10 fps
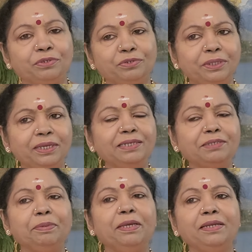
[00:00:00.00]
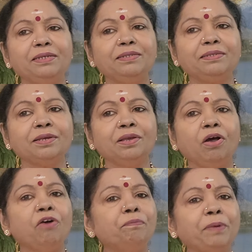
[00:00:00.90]
So the experience
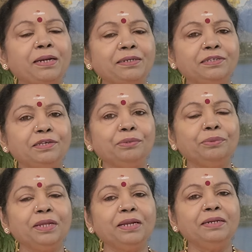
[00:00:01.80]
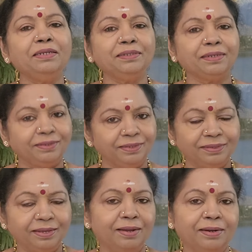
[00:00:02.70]
of practicing Kundalini Shakti
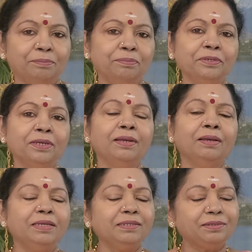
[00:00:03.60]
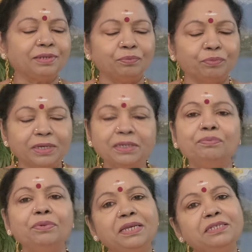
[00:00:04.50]
Dhyanam is a
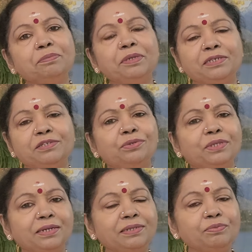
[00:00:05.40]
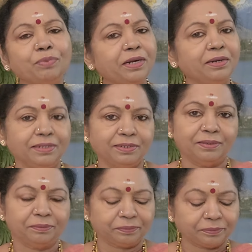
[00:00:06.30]
wonderful experience. So that is one reason.